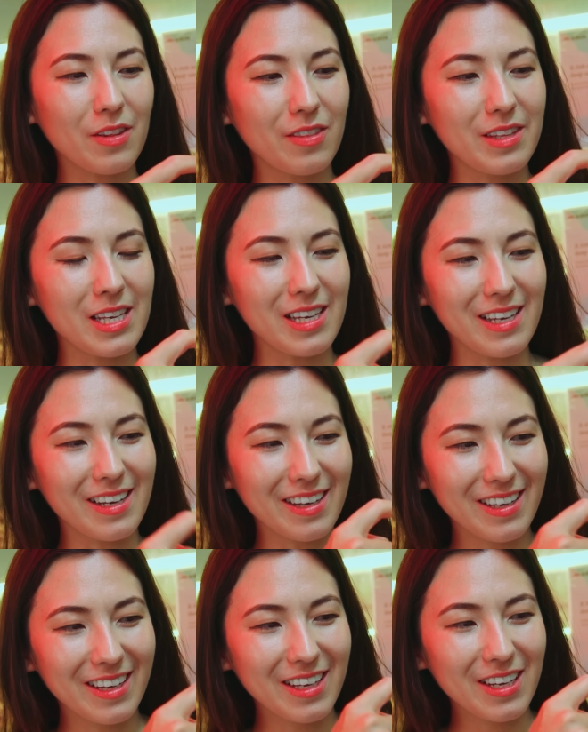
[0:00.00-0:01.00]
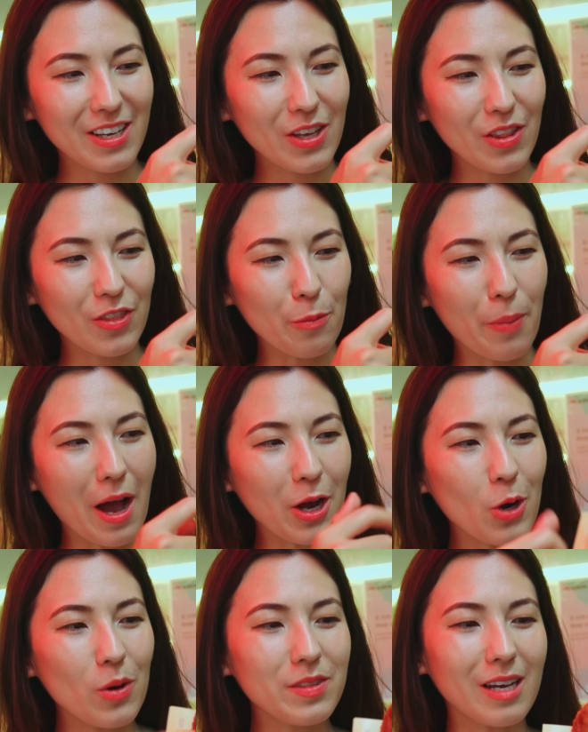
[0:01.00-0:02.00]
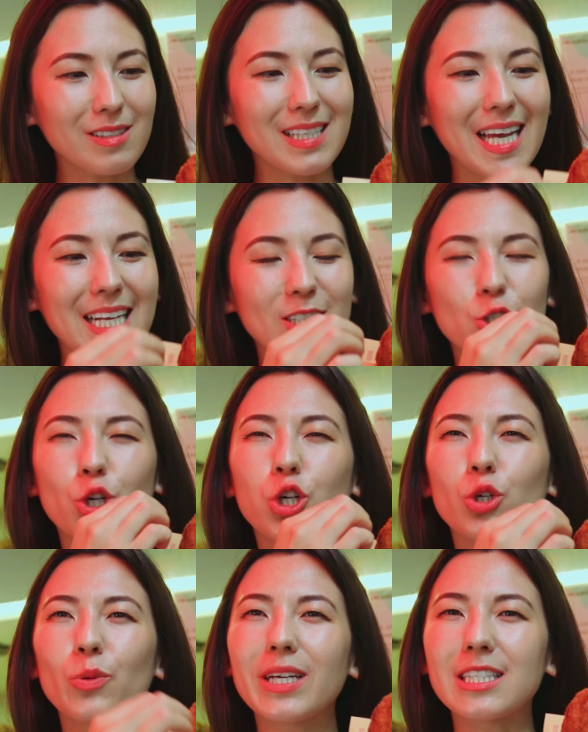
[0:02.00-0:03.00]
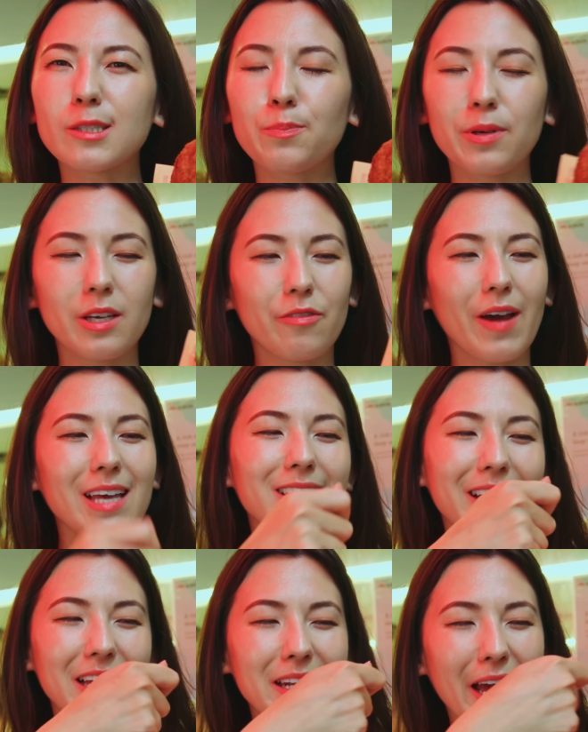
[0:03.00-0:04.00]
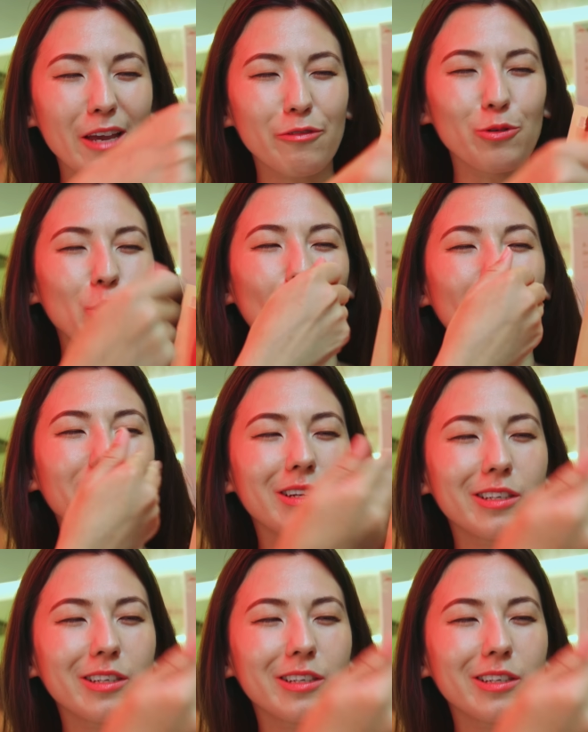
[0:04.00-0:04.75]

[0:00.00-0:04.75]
The panko on the outside is crisp. If I had like a knife, it would go.